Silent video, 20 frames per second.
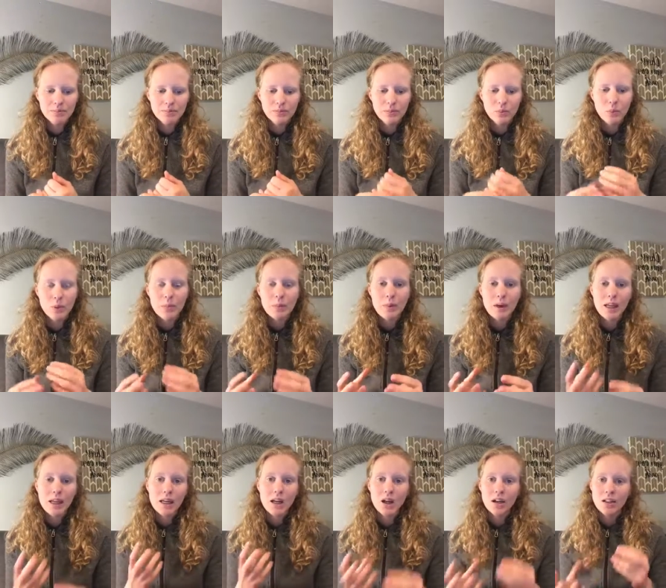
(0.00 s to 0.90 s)
we
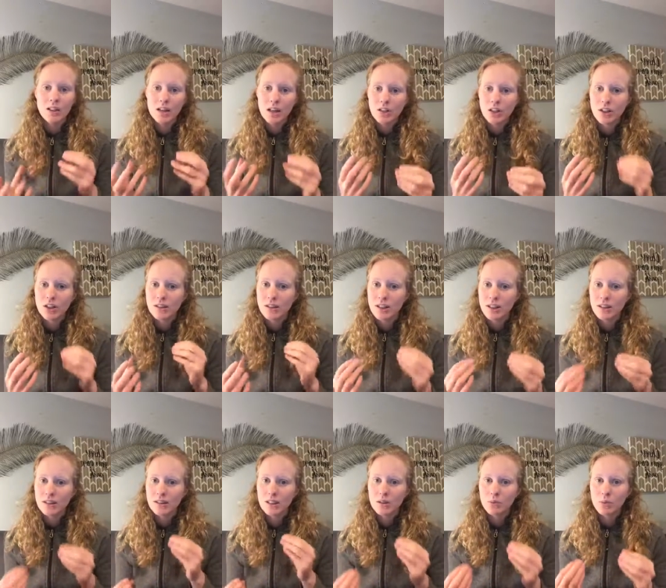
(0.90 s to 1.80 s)
may not digest
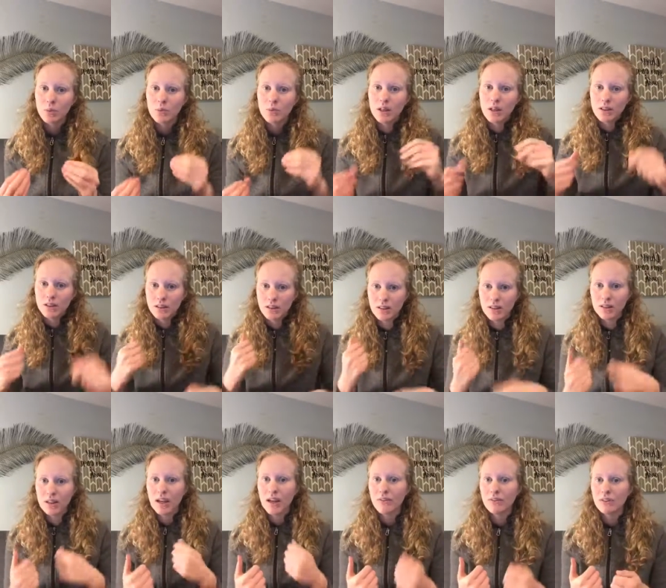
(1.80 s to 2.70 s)
things as well because it
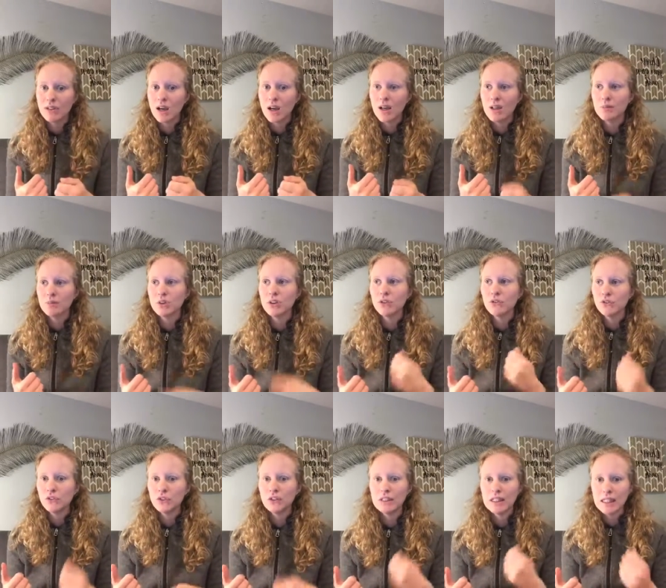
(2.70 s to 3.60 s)
doesn't have a time to
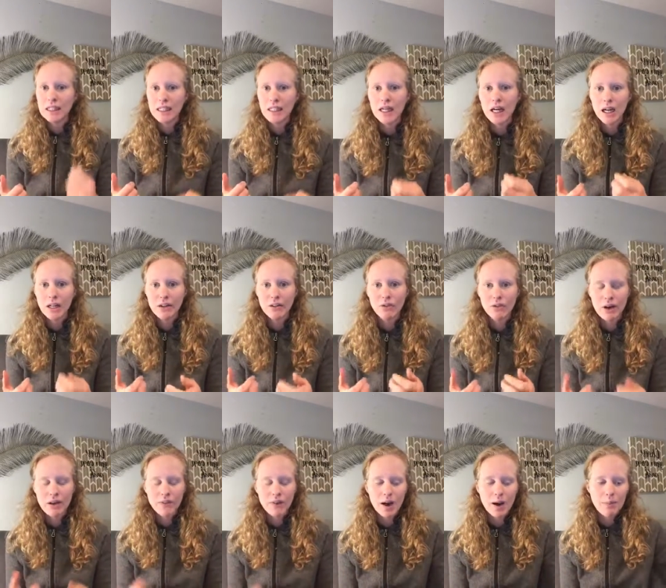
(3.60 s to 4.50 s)
fully
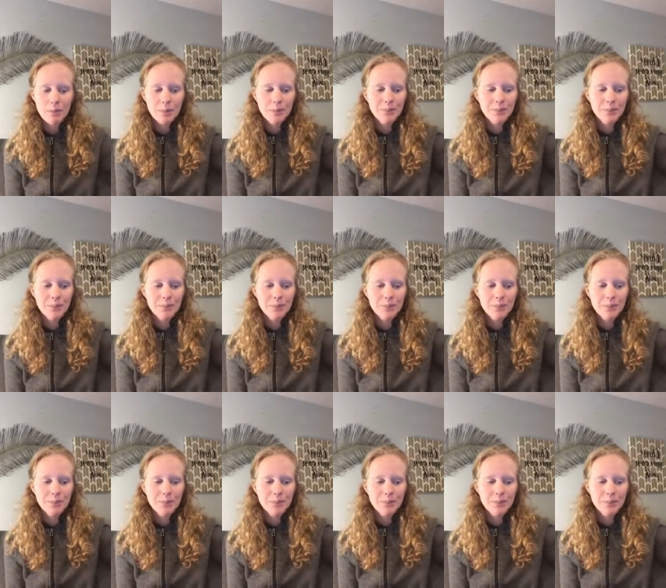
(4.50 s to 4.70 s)
rev up.